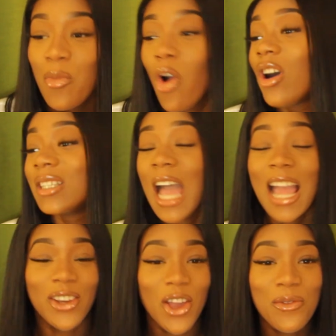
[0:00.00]
because
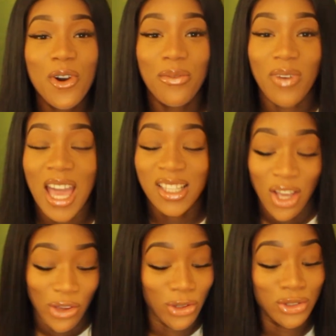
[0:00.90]
i know for a fact
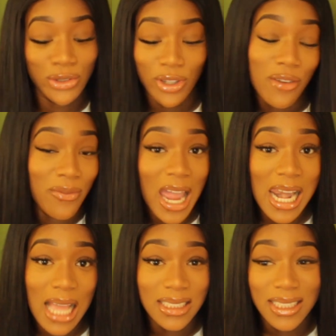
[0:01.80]
your student
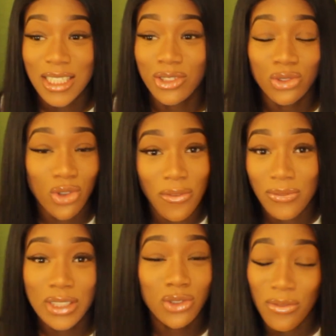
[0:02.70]
finance is not
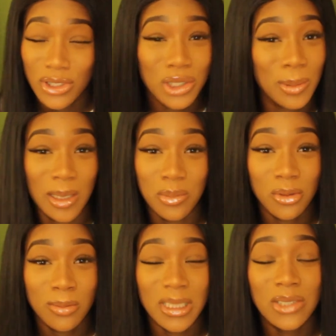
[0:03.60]
it's not for two people